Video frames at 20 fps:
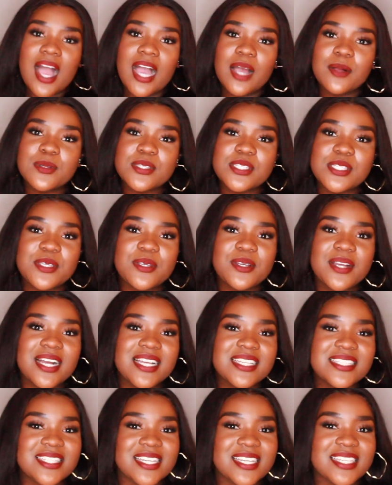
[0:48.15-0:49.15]
I will see you
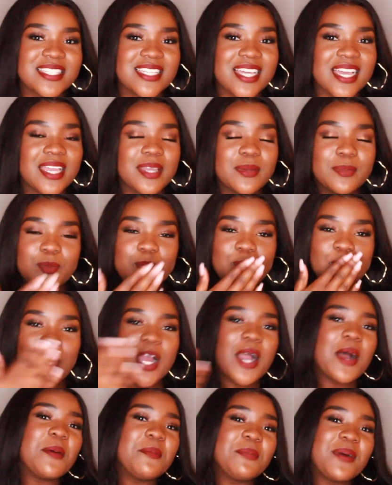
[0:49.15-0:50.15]
guys next time.
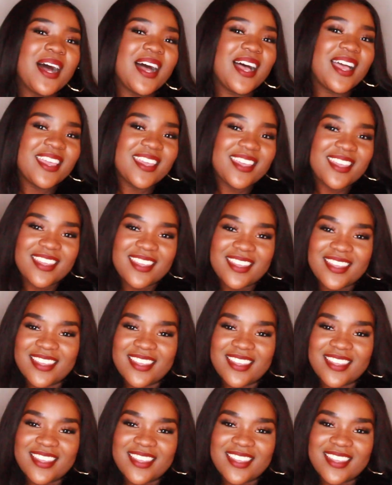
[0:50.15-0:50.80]
Bye.